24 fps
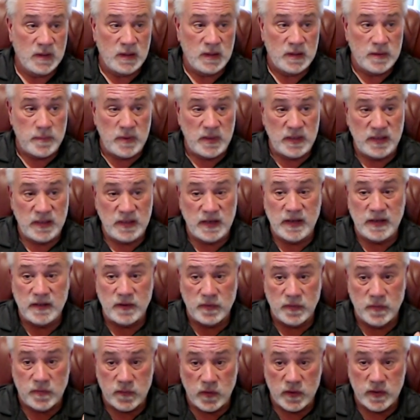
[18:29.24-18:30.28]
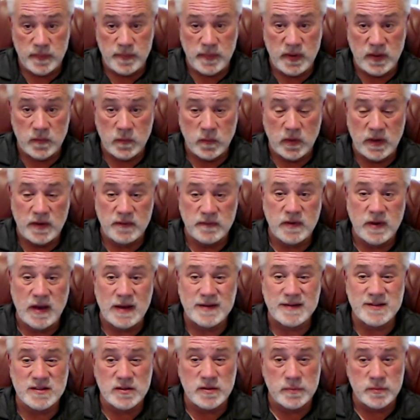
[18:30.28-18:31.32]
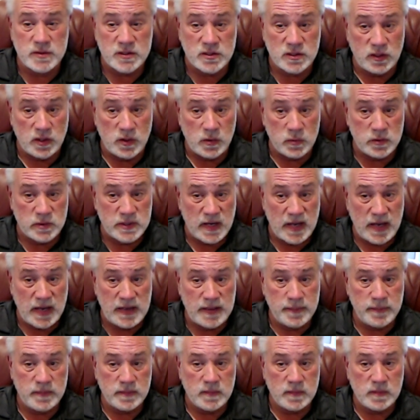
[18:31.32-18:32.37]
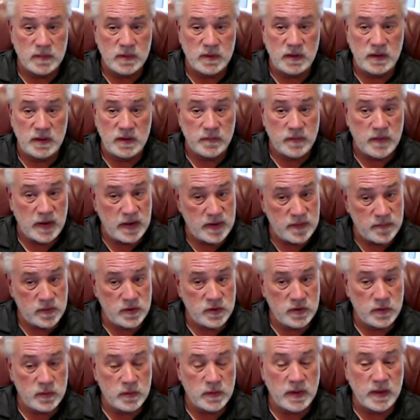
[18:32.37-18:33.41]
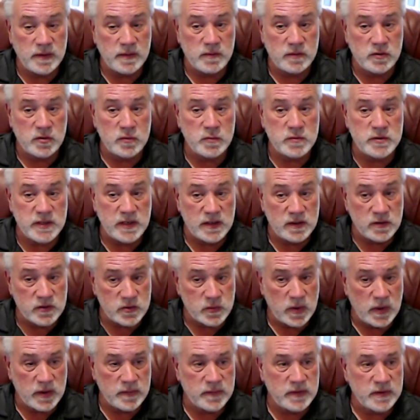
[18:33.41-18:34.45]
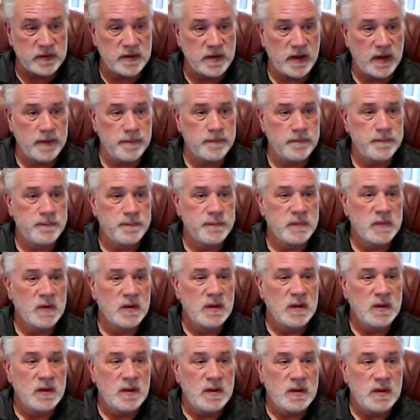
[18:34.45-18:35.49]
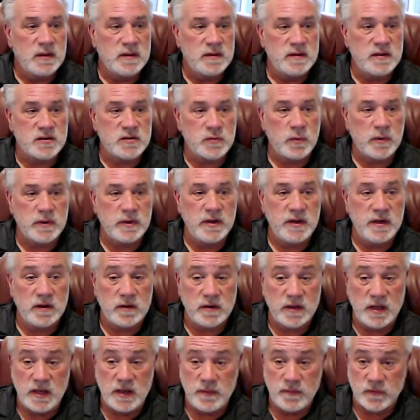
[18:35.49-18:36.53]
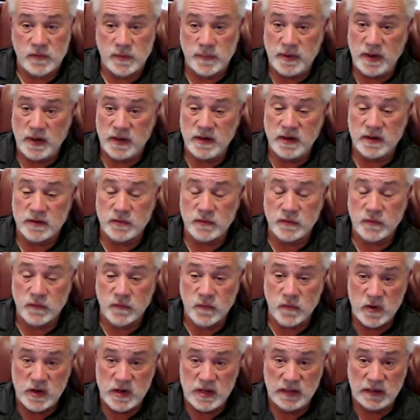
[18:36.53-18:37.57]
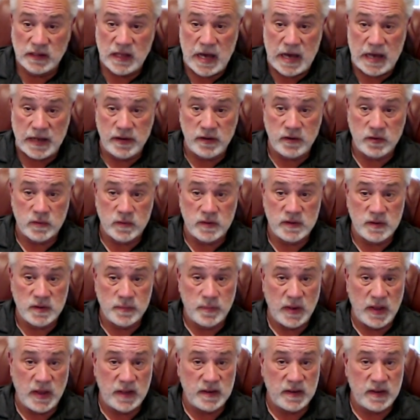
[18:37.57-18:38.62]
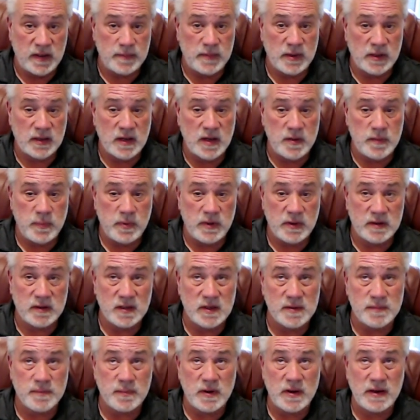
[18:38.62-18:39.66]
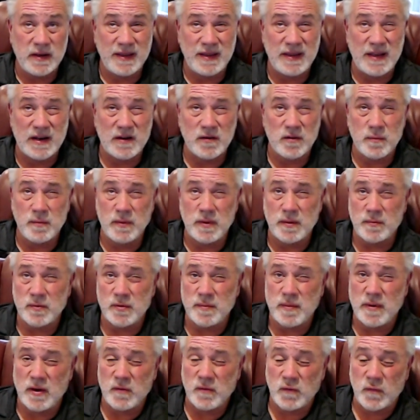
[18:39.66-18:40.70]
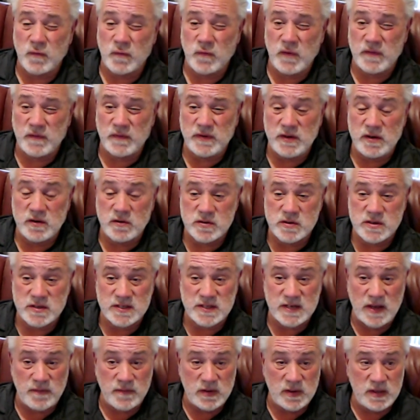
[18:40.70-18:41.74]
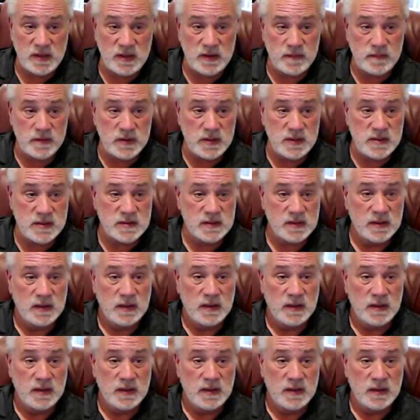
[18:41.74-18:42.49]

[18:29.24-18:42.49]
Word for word: meaning I can throw them in when I've got some slow time, if I ever do, and I do 10 or 12 at a time. This one here came from another free lot during the pandemic. I picked up, I can't remember, about 50 or 70 of these,